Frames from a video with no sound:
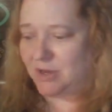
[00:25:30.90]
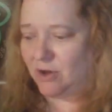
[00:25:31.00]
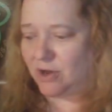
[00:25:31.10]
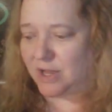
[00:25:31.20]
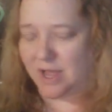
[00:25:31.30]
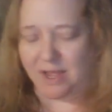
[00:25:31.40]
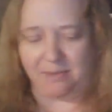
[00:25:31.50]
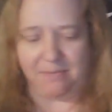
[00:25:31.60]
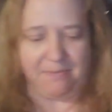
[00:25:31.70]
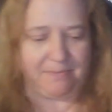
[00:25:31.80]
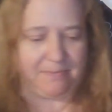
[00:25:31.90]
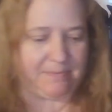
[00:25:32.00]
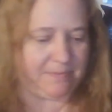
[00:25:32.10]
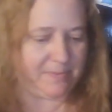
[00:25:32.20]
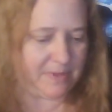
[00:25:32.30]
in our game.
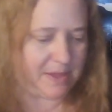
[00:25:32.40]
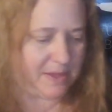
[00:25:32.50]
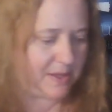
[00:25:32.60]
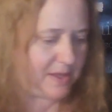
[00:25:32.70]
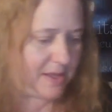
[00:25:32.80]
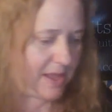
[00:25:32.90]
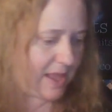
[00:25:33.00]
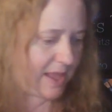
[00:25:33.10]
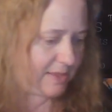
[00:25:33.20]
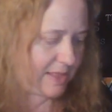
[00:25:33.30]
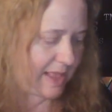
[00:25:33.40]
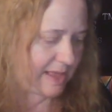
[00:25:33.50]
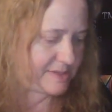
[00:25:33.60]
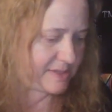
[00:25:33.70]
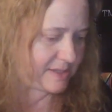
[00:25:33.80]
And
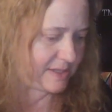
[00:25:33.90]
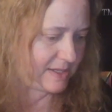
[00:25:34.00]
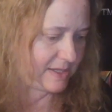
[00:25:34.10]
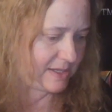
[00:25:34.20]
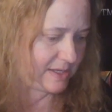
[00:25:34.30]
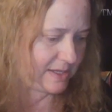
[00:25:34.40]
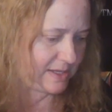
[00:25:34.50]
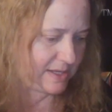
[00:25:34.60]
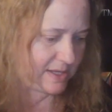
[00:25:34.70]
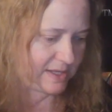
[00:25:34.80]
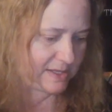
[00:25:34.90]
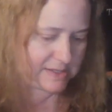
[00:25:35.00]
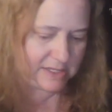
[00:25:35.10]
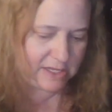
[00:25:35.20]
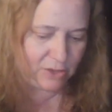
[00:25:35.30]
lastly
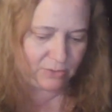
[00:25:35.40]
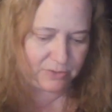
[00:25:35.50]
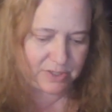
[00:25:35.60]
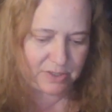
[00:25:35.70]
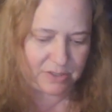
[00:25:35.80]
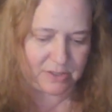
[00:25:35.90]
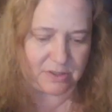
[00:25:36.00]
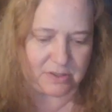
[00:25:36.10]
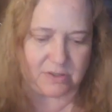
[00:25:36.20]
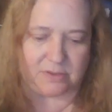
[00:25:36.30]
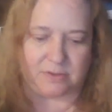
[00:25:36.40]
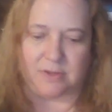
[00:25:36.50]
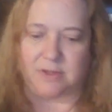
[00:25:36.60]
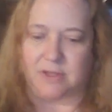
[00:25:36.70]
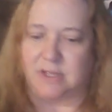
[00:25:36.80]
is guilt.
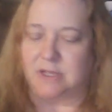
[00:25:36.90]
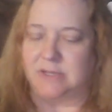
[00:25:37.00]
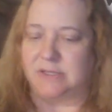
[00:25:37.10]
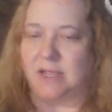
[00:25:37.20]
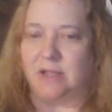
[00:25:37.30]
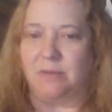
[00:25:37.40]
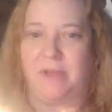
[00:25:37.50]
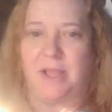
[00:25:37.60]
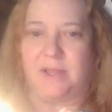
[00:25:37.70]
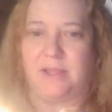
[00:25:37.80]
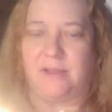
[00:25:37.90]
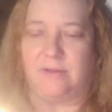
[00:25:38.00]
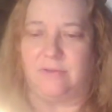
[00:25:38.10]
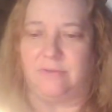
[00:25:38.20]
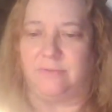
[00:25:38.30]
Say goodbye to
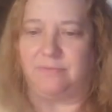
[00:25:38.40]
guilt.